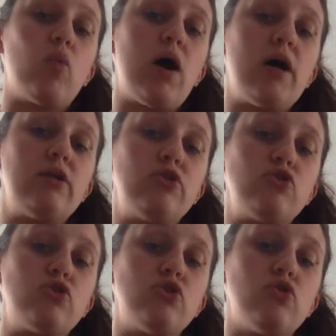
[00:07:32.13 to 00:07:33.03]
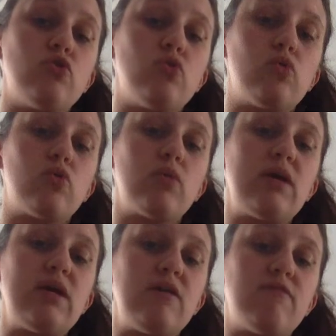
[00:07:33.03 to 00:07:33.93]
1, 2,
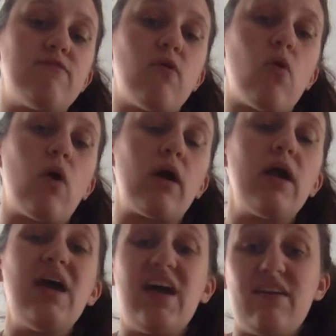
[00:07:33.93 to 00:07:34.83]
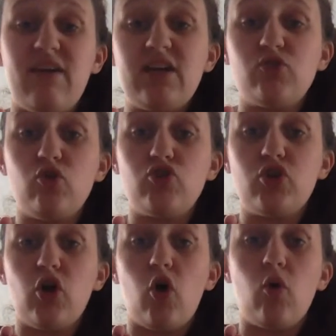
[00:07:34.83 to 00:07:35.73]
3, 4. If I told you to
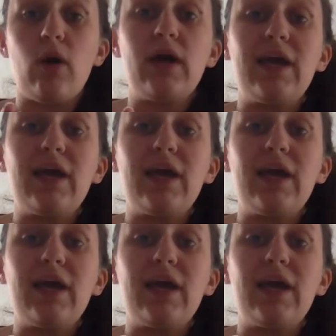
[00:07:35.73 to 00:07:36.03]
go